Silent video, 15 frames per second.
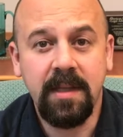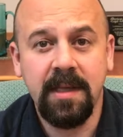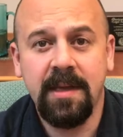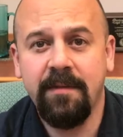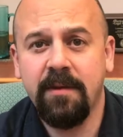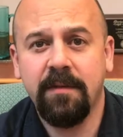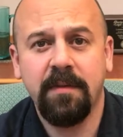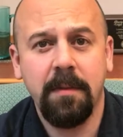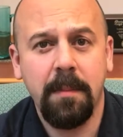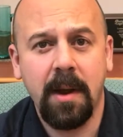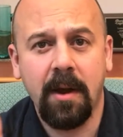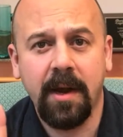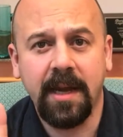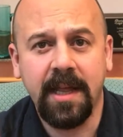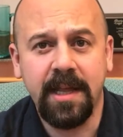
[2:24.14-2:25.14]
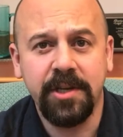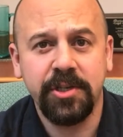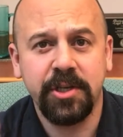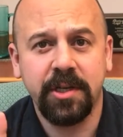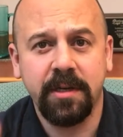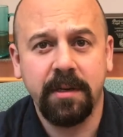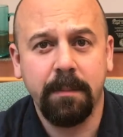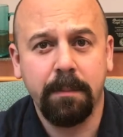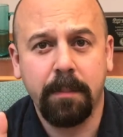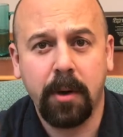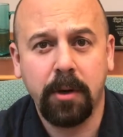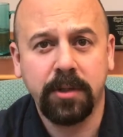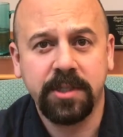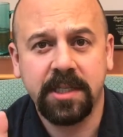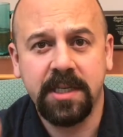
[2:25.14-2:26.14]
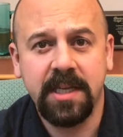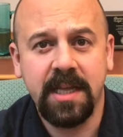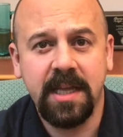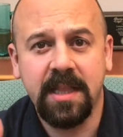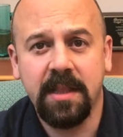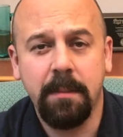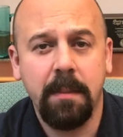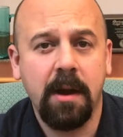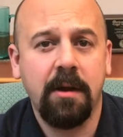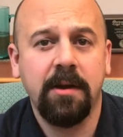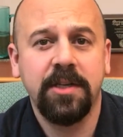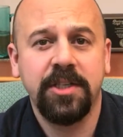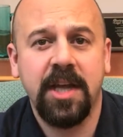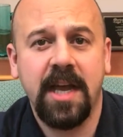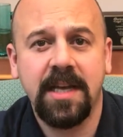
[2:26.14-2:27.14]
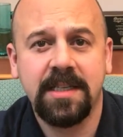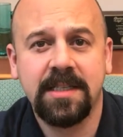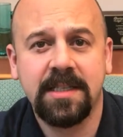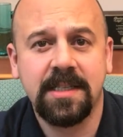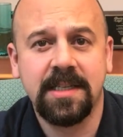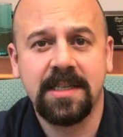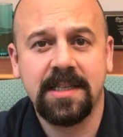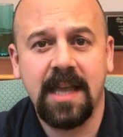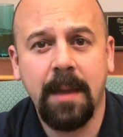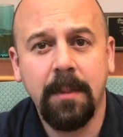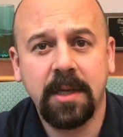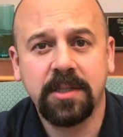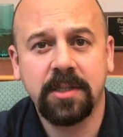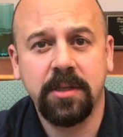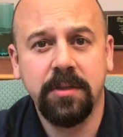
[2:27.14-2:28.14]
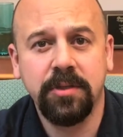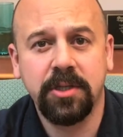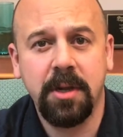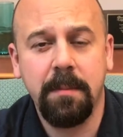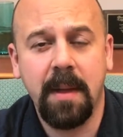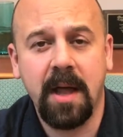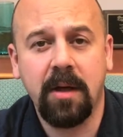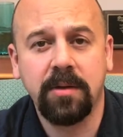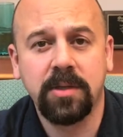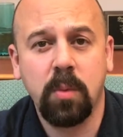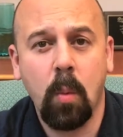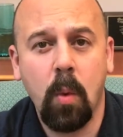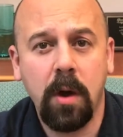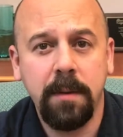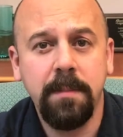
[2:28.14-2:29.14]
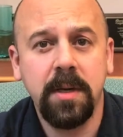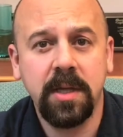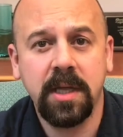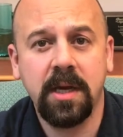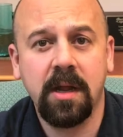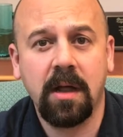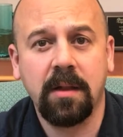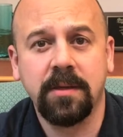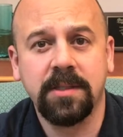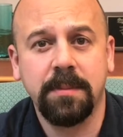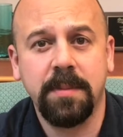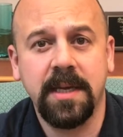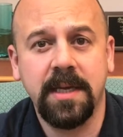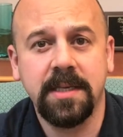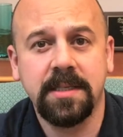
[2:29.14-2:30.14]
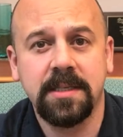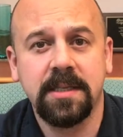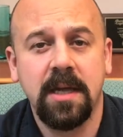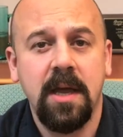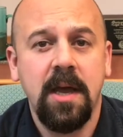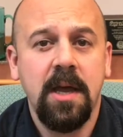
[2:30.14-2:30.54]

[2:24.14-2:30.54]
even if you're married, each person in the marriage has the same exclusion amount, $1 million apiece.